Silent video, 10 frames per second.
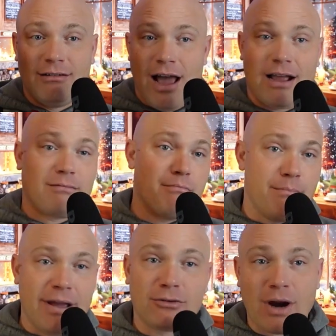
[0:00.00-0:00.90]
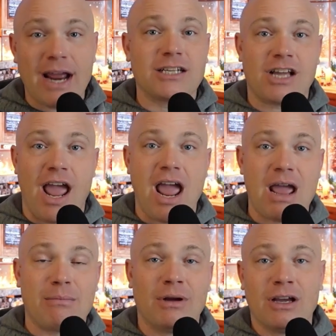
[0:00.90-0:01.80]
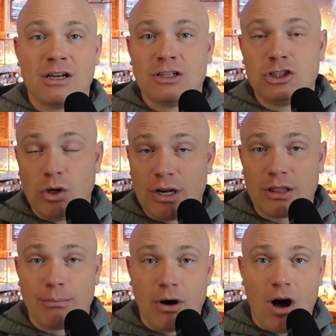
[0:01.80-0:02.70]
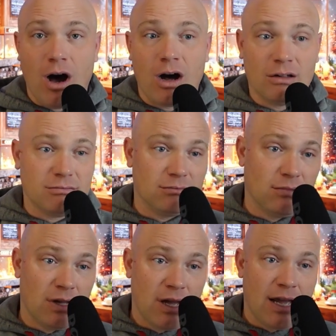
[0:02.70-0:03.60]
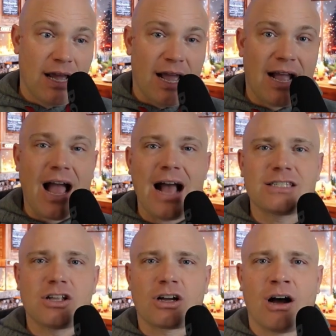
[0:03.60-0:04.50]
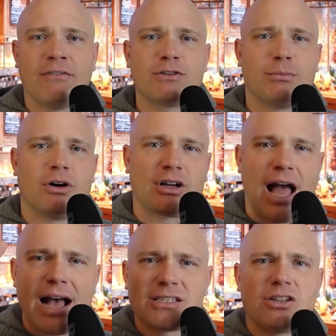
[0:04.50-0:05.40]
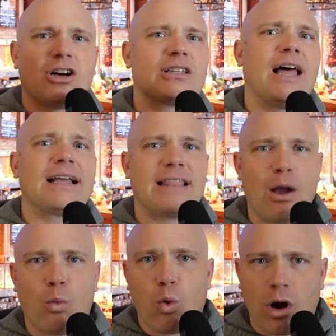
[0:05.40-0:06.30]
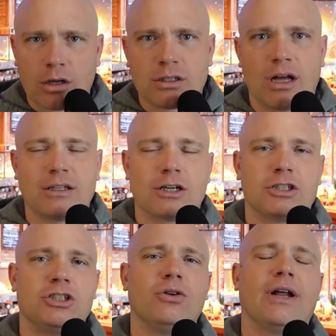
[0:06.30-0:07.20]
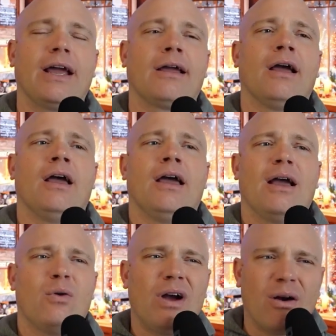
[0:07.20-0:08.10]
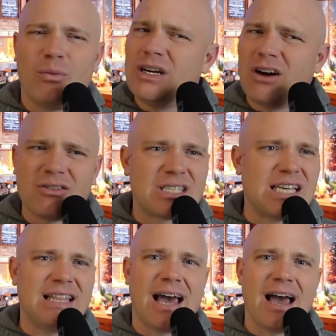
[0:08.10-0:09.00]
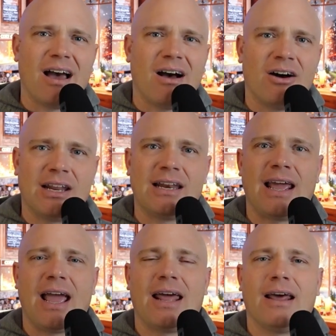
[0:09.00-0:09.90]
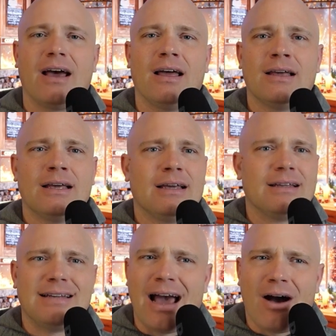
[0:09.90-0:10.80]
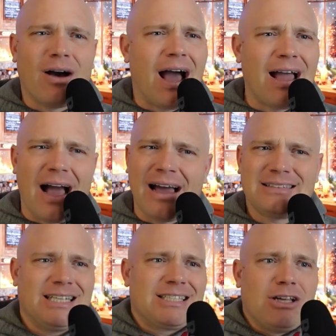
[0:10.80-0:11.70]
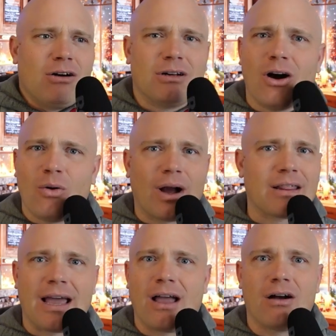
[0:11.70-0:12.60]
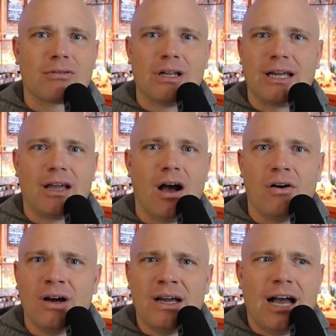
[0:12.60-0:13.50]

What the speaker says: like mid-range game shooting the ball. And guys looked comfortable. Guys looked like they worked on their shooting. We don't see that on Indiana now. I just don't know where they really go.